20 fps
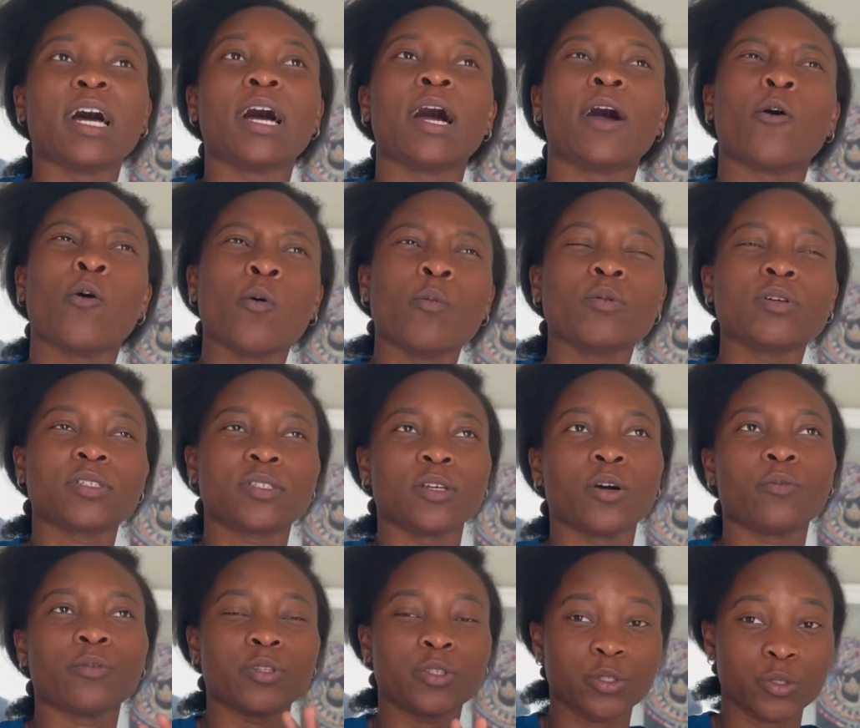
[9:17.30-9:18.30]
almost done
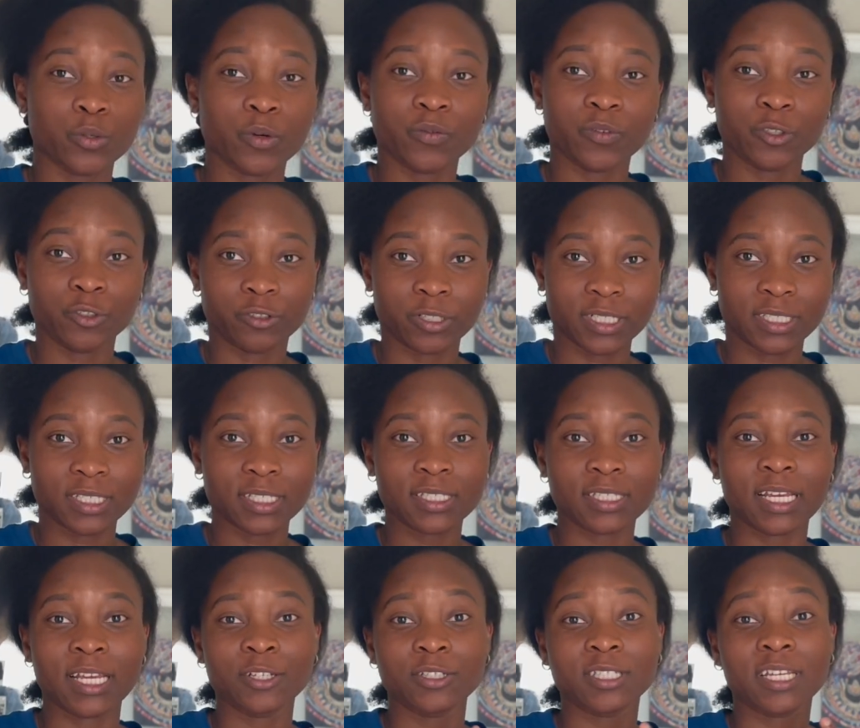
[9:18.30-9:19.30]
with two of the dresses. I
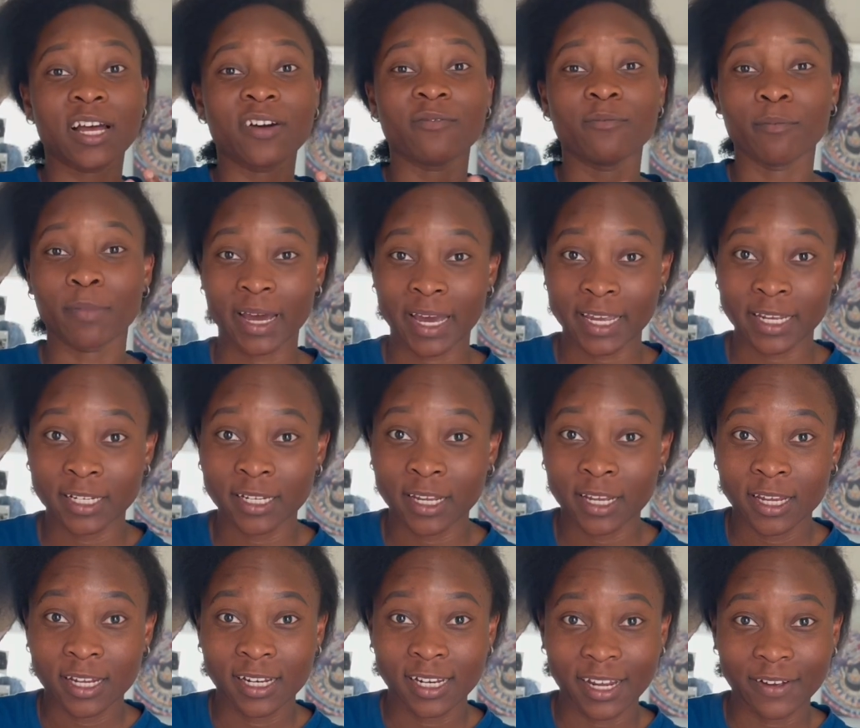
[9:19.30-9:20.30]
just have mine
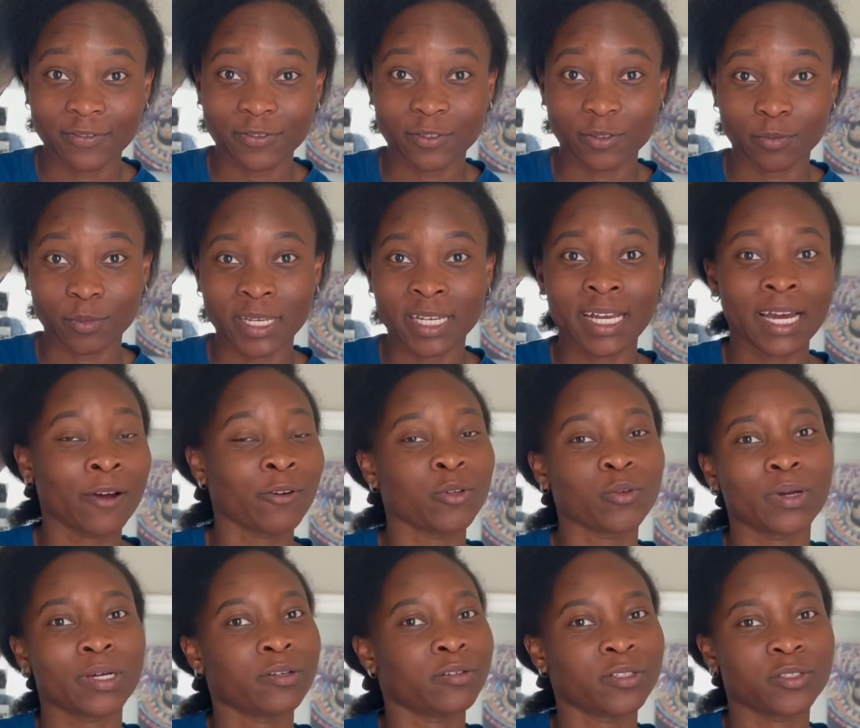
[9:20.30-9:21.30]
left to make. I don't know why I
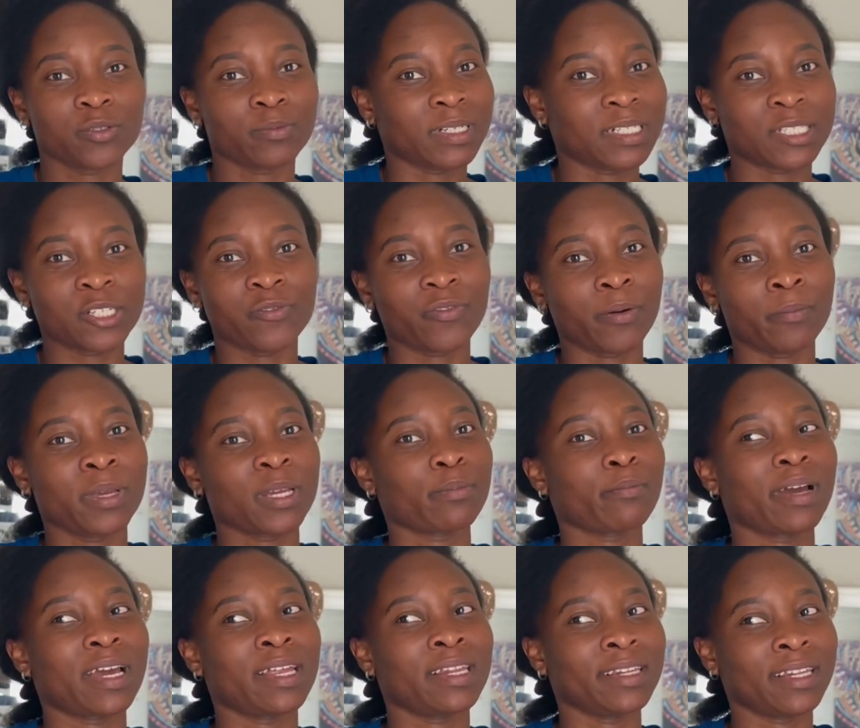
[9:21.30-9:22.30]
do this to myself and make
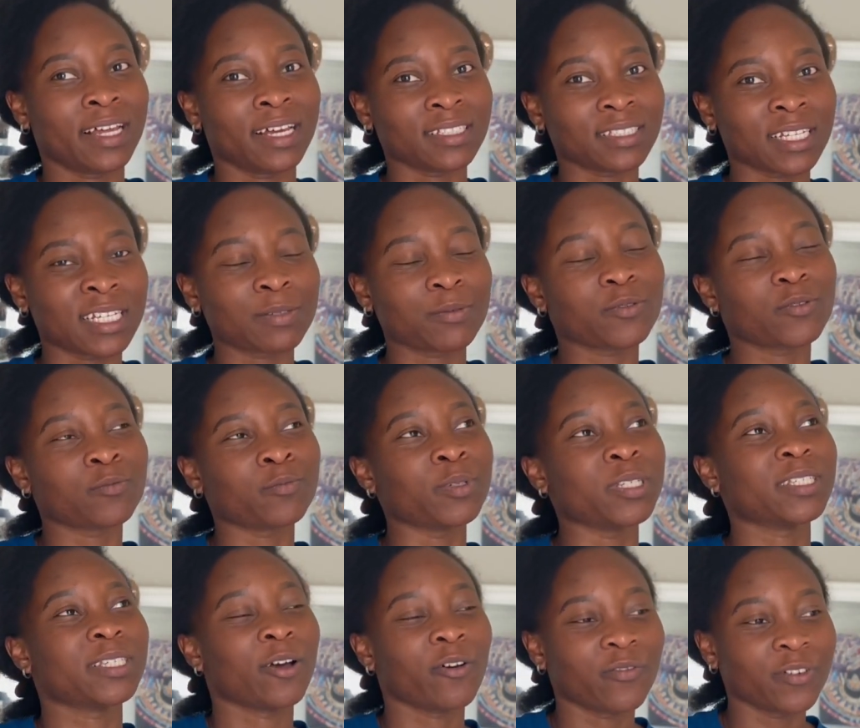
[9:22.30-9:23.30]
mine last. I'm supposed to be
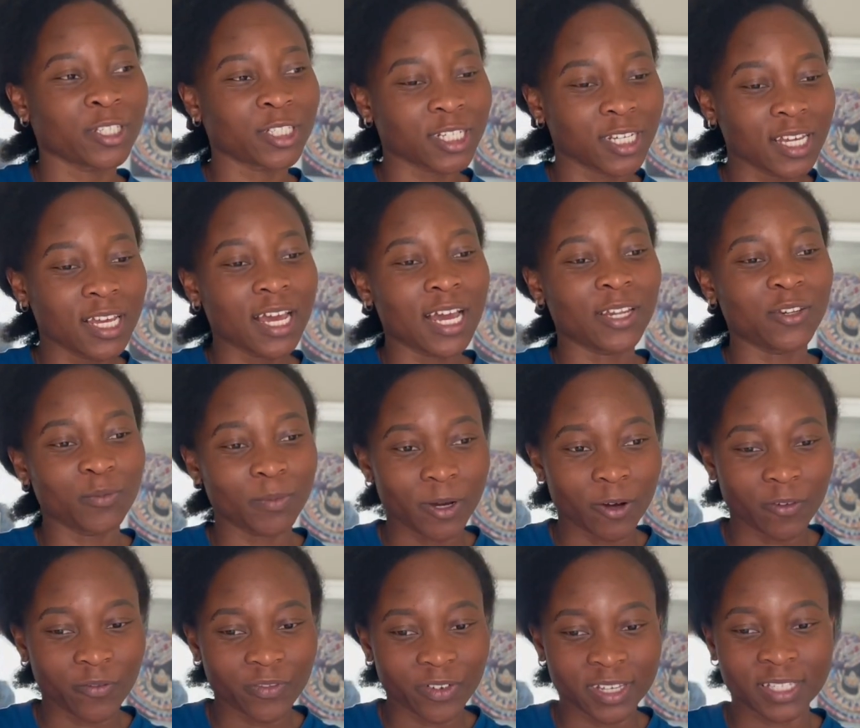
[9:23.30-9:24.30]
selfish and do my own
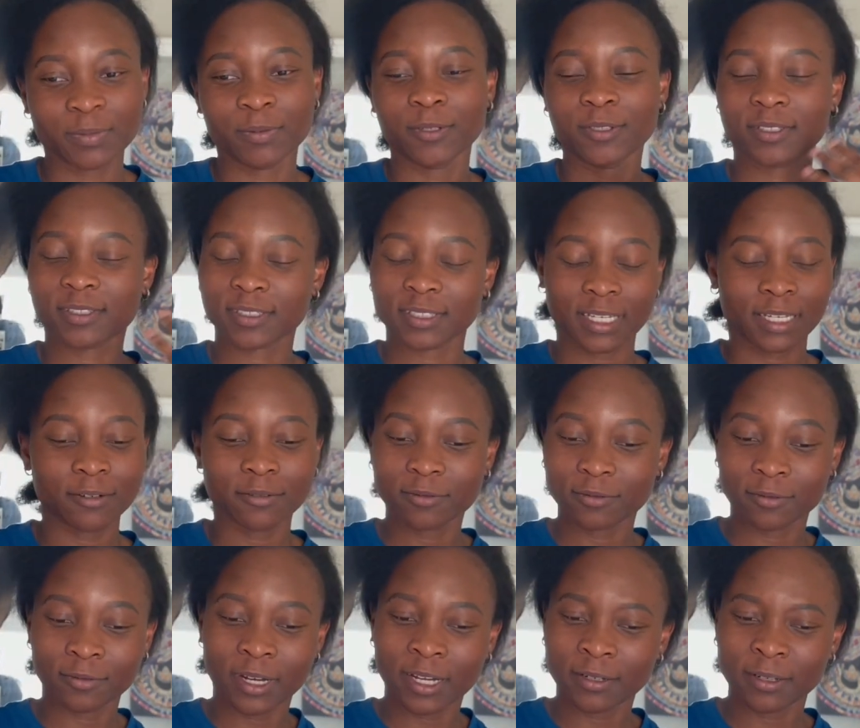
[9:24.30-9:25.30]
first, but I don't know.
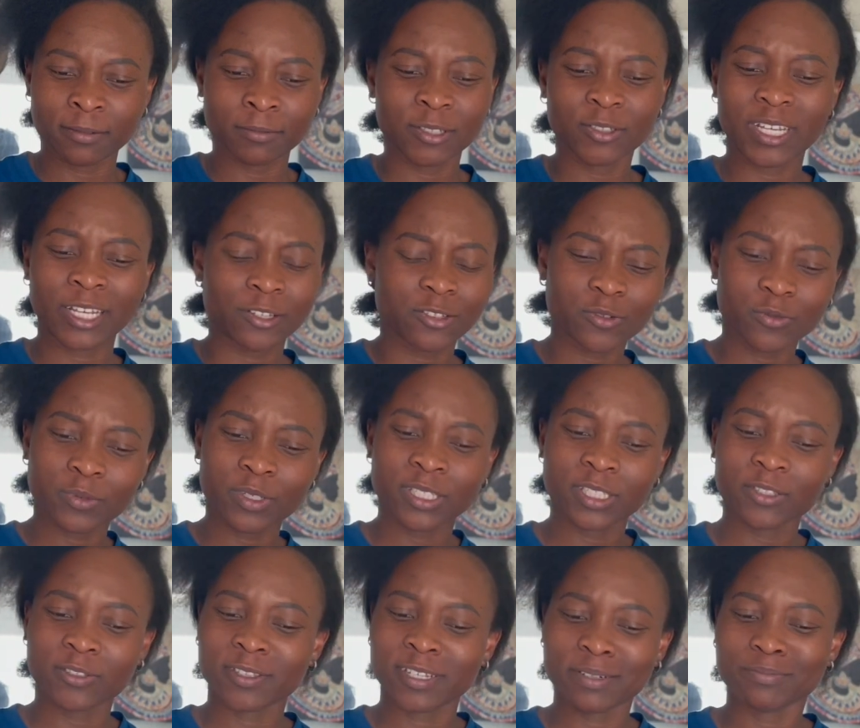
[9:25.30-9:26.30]
I just always
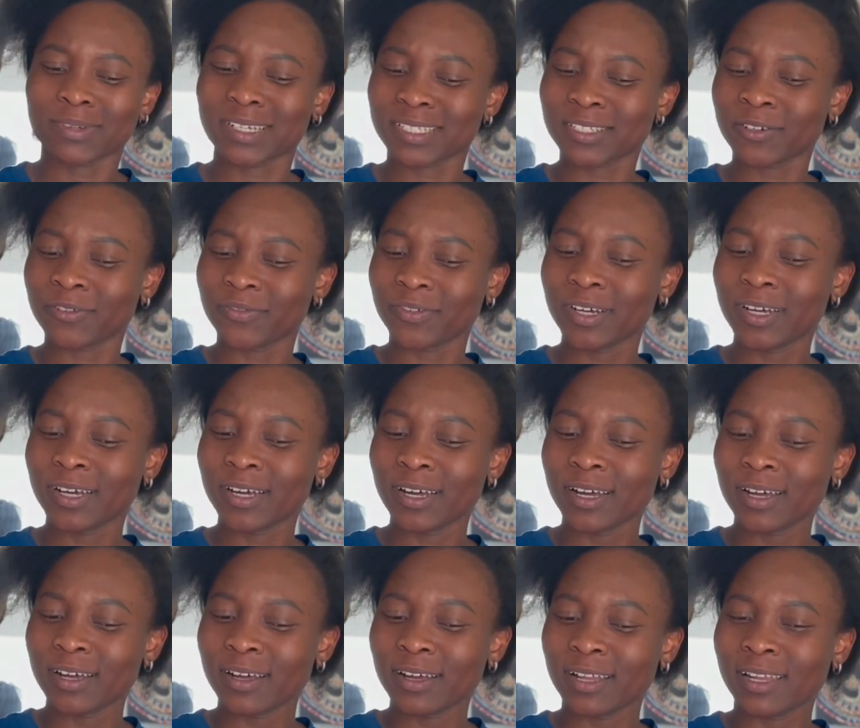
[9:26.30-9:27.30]
treat myself
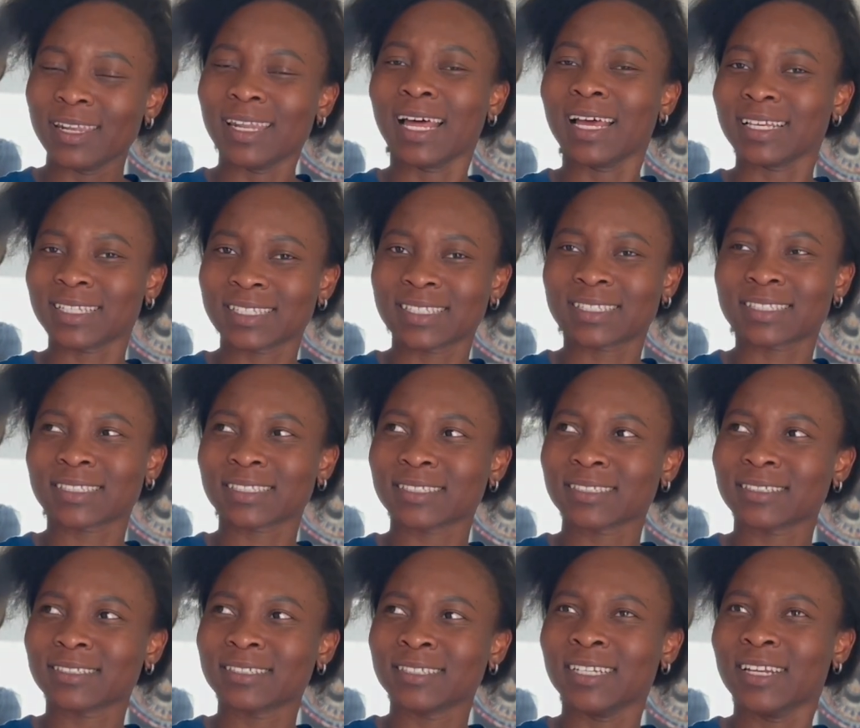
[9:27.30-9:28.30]
last
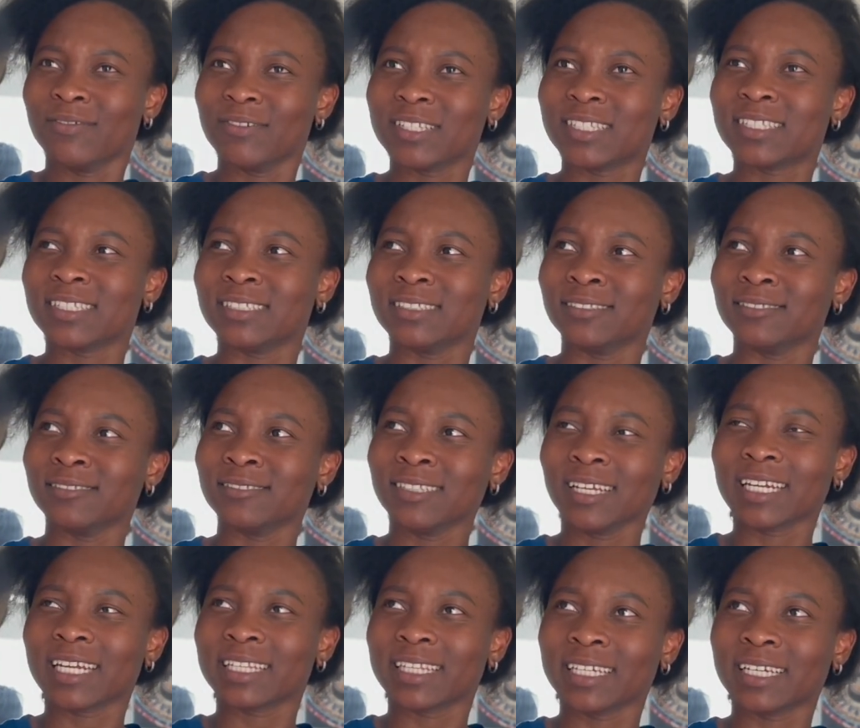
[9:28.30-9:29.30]
in everything. Now that
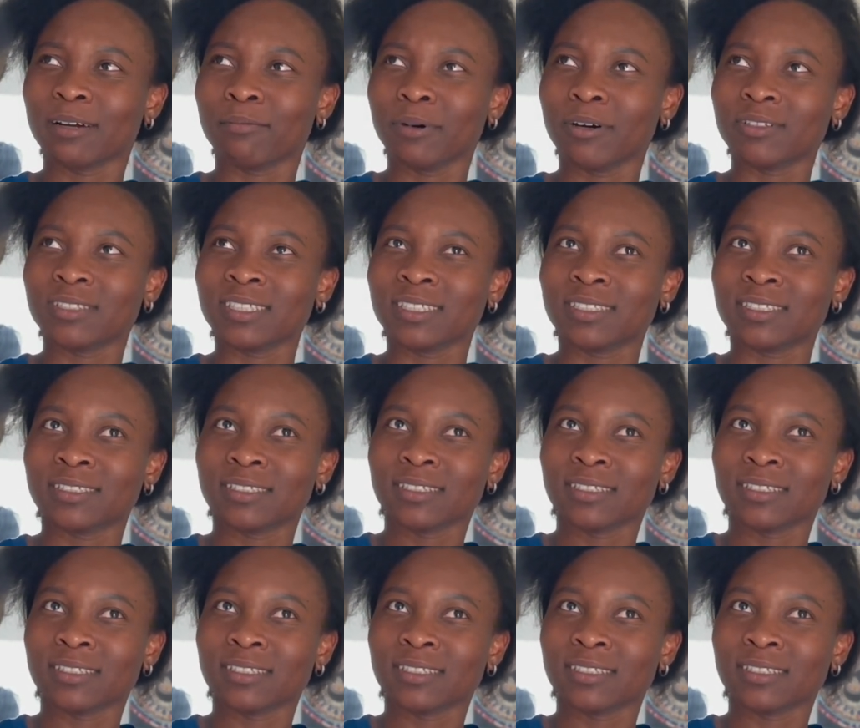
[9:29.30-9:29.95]
I think about it,